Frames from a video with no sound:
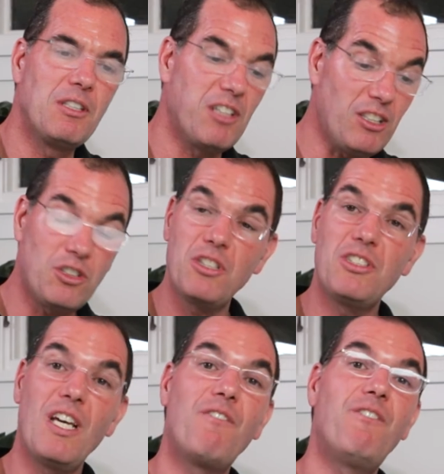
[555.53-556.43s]
is, let's
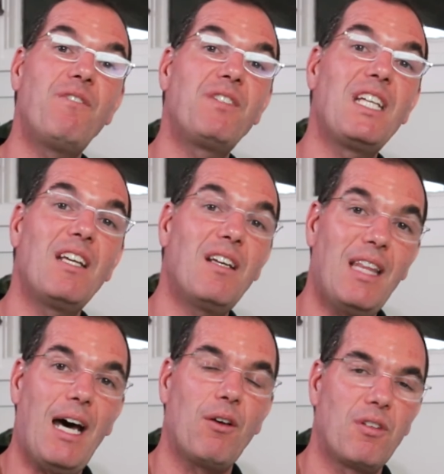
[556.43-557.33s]
just say,
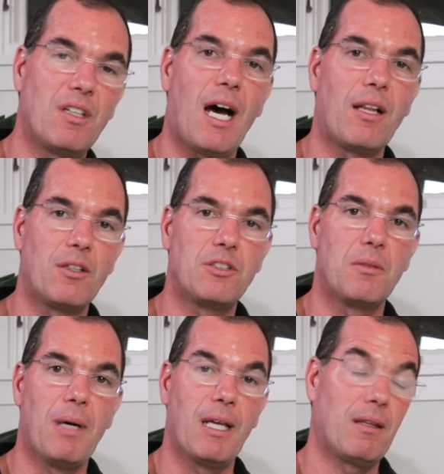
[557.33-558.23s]
$15,000
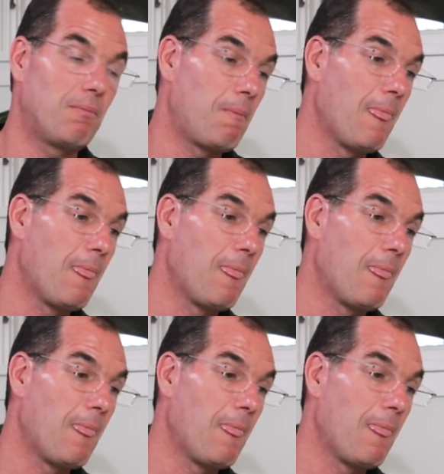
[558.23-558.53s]
a month.